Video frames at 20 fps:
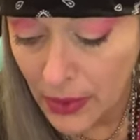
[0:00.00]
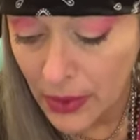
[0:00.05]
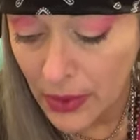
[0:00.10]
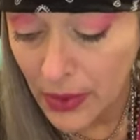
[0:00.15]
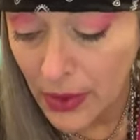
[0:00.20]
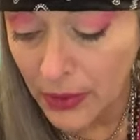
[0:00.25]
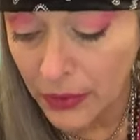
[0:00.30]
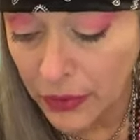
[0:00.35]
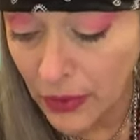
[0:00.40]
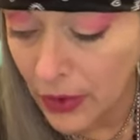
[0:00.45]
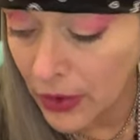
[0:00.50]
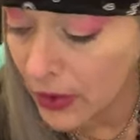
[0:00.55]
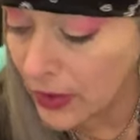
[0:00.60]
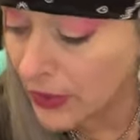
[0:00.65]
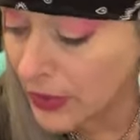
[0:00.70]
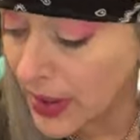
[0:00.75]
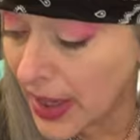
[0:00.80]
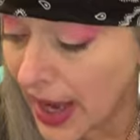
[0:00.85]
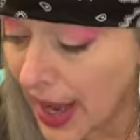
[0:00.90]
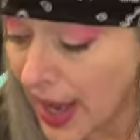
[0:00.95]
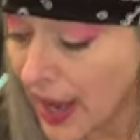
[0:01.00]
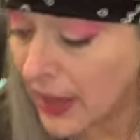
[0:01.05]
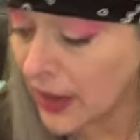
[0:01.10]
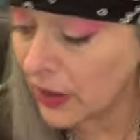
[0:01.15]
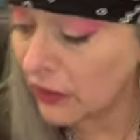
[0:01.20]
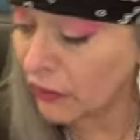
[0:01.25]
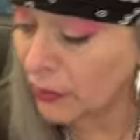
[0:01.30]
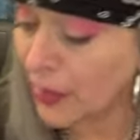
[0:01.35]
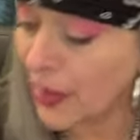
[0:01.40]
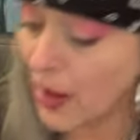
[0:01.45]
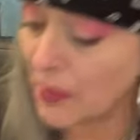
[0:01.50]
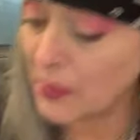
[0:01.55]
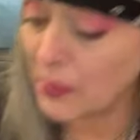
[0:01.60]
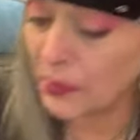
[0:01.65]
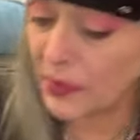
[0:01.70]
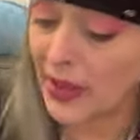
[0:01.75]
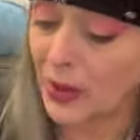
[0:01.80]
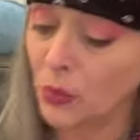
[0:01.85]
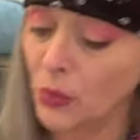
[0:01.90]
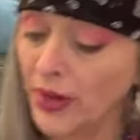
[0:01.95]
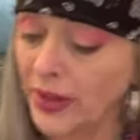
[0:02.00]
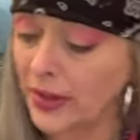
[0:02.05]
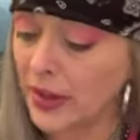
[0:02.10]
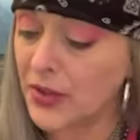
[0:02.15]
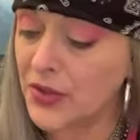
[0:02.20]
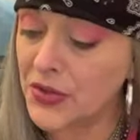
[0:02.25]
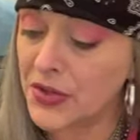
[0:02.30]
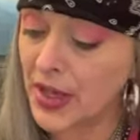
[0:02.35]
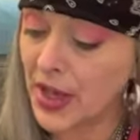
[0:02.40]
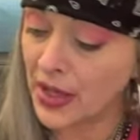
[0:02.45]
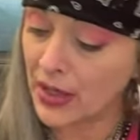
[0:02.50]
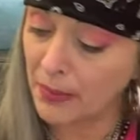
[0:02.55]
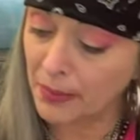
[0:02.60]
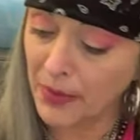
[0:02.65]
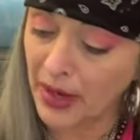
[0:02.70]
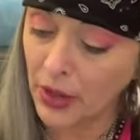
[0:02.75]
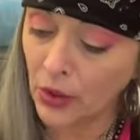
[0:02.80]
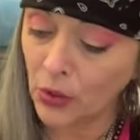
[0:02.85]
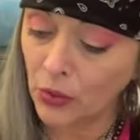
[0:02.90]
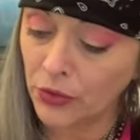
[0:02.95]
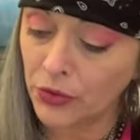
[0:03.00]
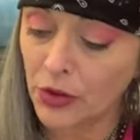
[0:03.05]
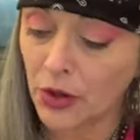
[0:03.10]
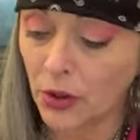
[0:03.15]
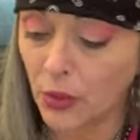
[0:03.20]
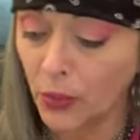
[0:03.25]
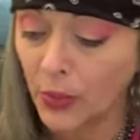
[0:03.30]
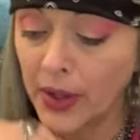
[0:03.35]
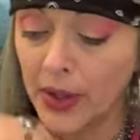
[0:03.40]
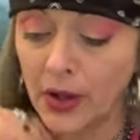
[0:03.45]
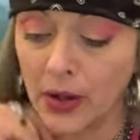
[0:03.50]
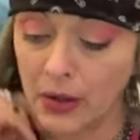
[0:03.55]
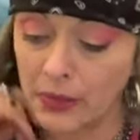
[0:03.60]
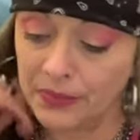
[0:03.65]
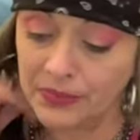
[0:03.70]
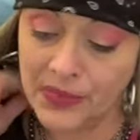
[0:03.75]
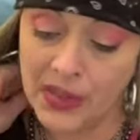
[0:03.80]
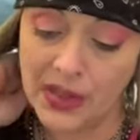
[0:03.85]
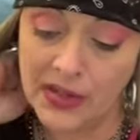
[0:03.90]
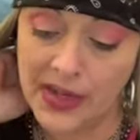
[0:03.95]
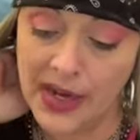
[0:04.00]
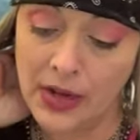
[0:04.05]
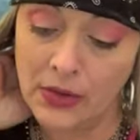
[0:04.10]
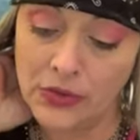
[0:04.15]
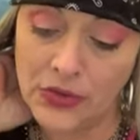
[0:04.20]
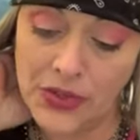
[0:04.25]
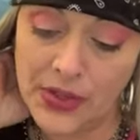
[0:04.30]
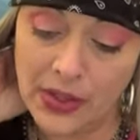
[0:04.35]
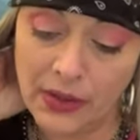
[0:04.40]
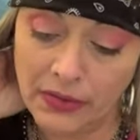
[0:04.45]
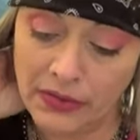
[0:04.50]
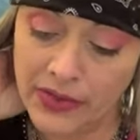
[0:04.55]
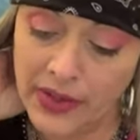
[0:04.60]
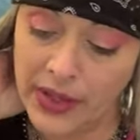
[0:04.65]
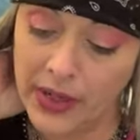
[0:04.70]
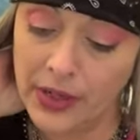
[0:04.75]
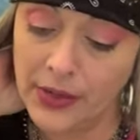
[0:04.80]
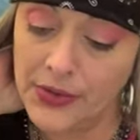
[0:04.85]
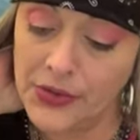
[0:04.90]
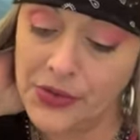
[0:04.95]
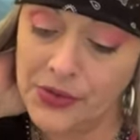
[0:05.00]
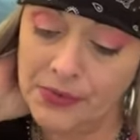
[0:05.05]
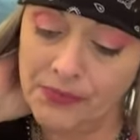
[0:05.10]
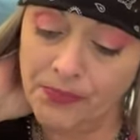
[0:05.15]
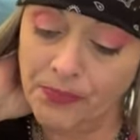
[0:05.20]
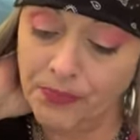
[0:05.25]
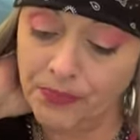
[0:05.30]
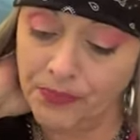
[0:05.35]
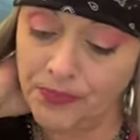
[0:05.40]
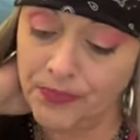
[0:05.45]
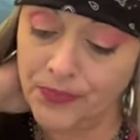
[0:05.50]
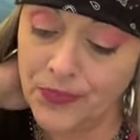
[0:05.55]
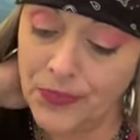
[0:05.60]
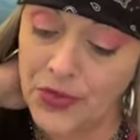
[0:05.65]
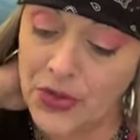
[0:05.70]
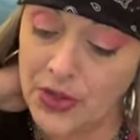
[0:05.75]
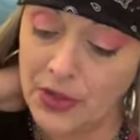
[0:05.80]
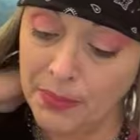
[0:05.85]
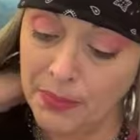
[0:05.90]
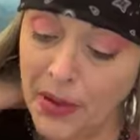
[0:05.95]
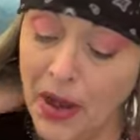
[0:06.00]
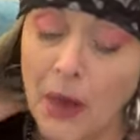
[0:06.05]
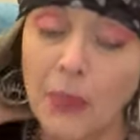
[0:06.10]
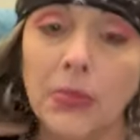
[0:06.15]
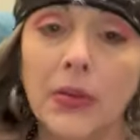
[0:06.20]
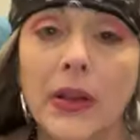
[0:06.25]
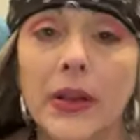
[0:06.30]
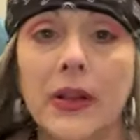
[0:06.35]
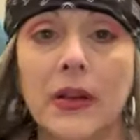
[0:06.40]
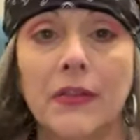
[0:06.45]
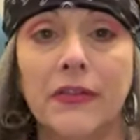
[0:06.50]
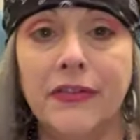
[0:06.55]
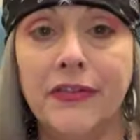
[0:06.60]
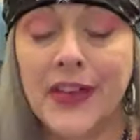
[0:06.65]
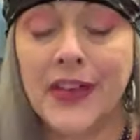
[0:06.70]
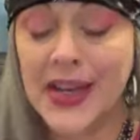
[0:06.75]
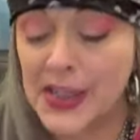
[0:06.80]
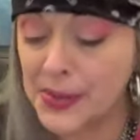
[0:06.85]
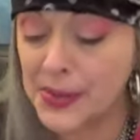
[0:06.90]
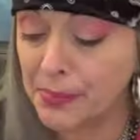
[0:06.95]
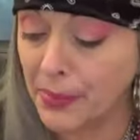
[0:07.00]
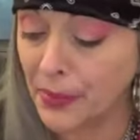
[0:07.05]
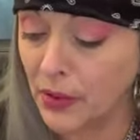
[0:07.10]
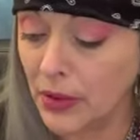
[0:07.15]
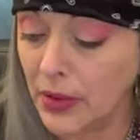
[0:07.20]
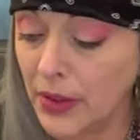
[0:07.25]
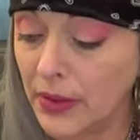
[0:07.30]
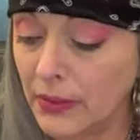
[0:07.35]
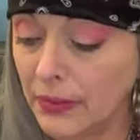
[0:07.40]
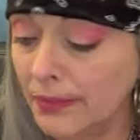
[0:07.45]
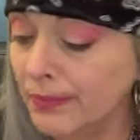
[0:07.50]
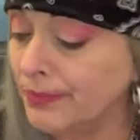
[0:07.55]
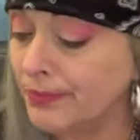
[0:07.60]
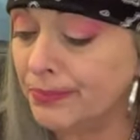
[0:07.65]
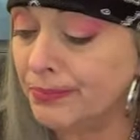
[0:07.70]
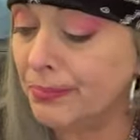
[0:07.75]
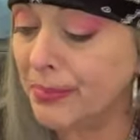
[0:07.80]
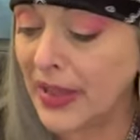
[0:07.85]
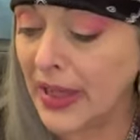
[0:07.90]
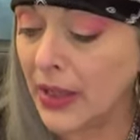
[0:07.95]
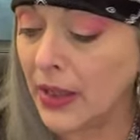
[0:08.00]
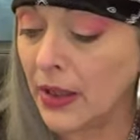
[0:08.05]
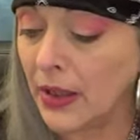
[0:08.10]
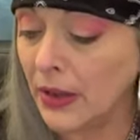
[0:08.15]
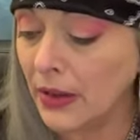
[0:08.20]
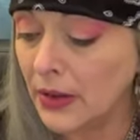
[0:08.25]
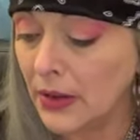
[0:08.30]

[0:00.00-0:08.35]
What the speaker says: I've learned, Kat, you've probably witnessed that in my old career, announcing things to the public of Facebook and big